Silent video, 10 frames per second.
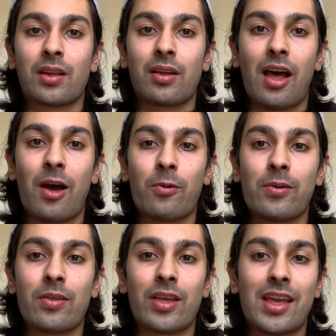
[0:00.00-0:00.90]
where
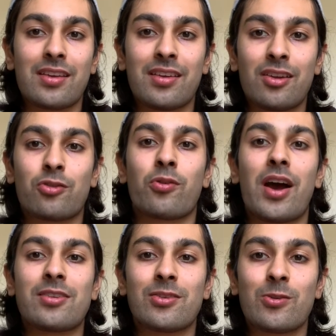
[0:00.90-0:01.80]
they try
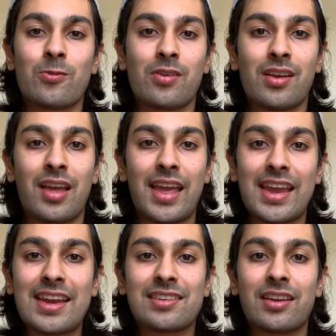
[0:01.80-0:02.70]
to
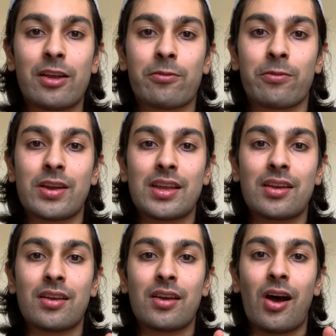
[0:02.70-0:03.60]
eat every
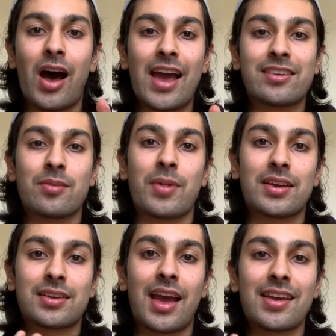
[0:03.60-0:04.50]
item at
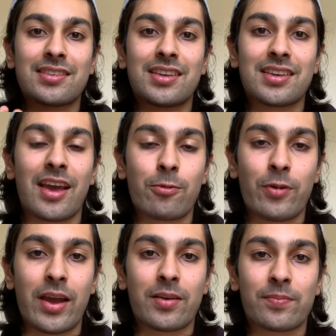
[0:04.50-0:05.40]
KC
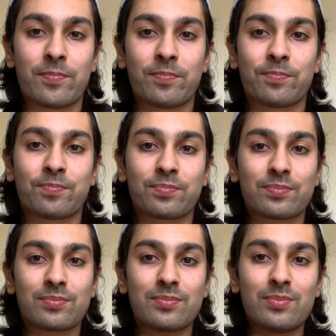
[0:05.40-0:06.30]
Cafe.
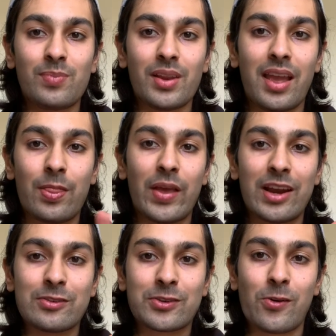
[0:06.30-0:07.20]
And that
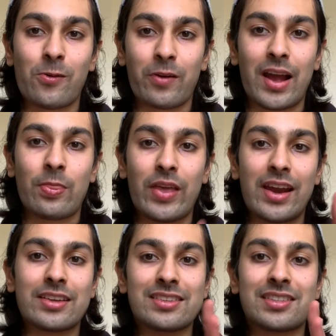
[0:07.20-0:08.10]
is cool, right? That
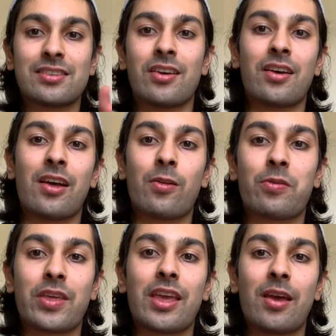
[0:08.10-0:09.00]
is
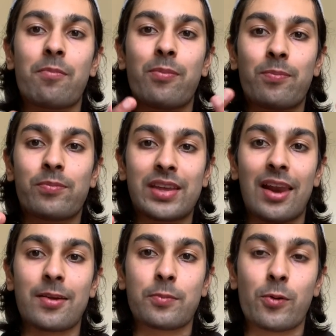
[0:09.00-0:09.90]
their
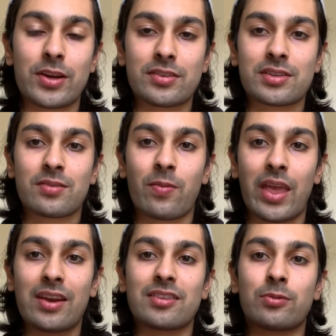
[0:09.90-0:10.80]
selling point.
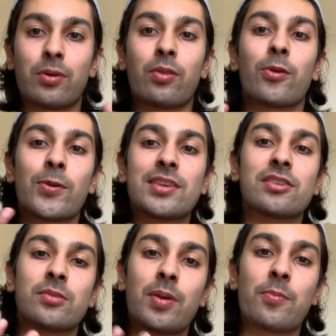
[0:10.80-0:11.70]
That is one of the
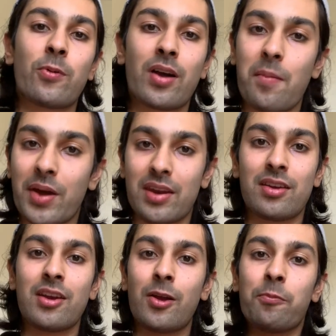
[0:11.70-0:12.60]
reasons people come in,
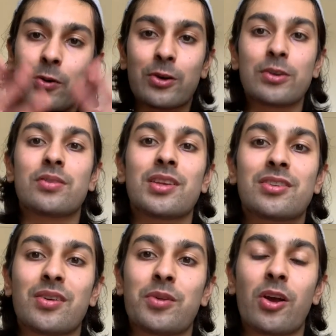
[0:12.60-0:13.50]
because there's so
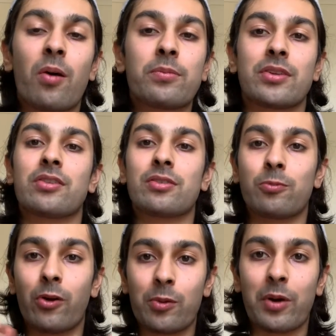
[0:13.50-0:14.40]
many options.
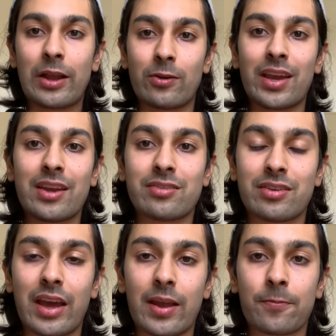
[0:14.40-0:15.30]
What am I going to eat
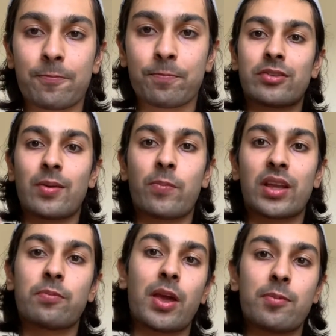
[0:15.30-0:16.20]
today? Something
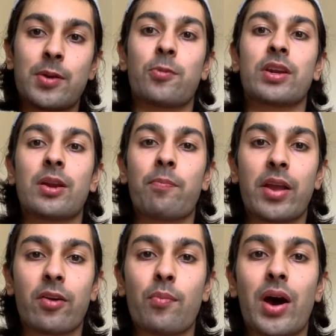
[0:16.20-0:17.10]
that people need to bear
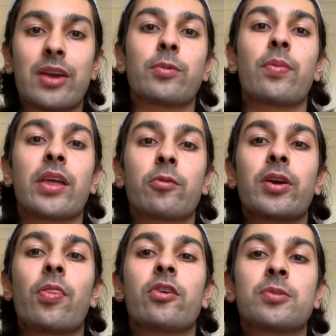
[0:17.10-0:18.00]
in mind when they
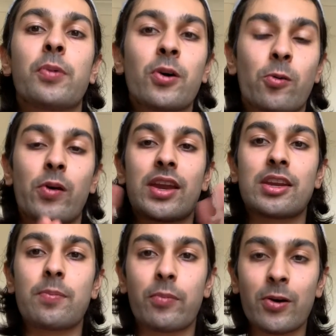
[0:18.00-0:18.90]
read this book or any
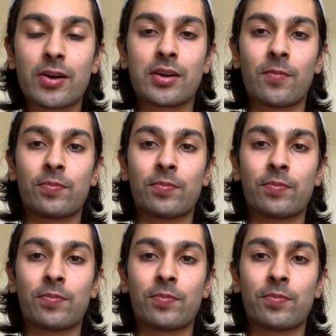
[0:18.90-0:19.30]
book